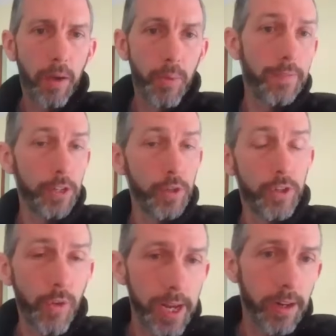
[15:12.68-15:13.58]
We have a new
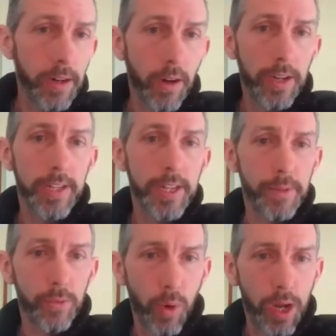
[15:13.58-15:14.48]
trainer on our team
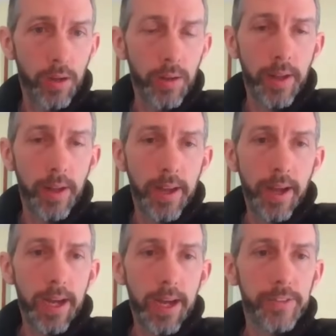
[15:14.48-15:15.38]
as well.
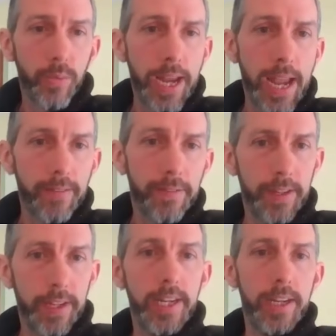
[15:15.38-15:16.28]
So we have
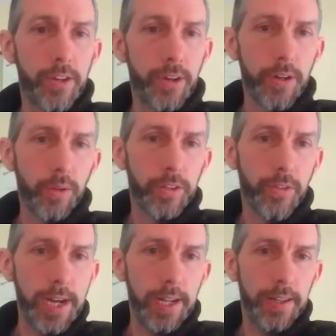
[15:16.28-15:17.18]
internal
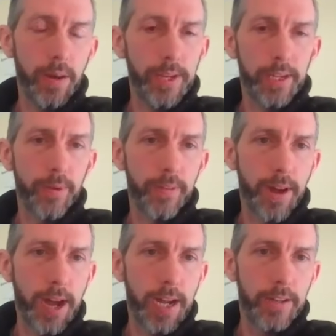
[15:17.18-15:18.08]
training that we can
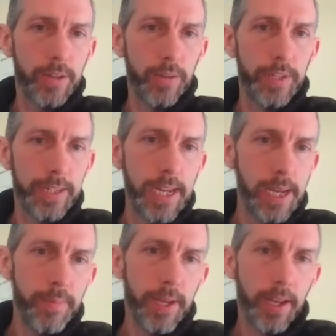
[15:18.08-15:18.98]
provide to the
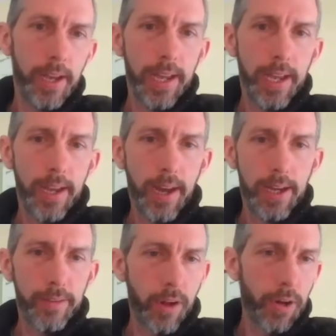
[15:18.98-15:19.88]
team
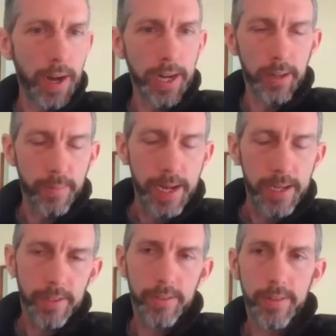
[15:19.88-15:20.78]
on a regular
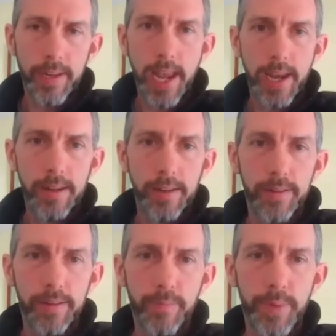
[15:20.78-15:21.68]
basis.
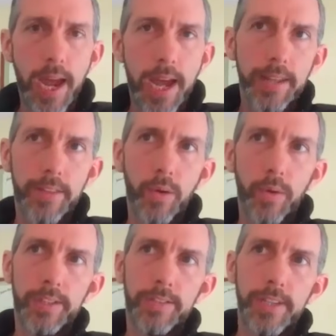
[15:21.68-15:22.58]
And beyond that, though,
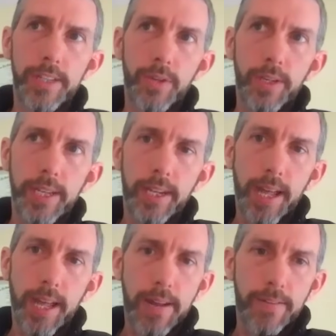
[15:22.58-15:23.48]
it's really a
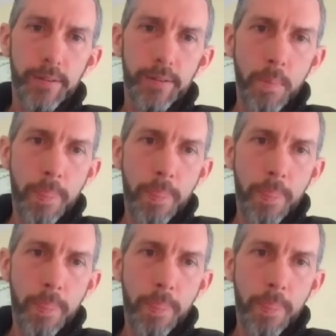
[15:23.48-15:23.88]
lot of,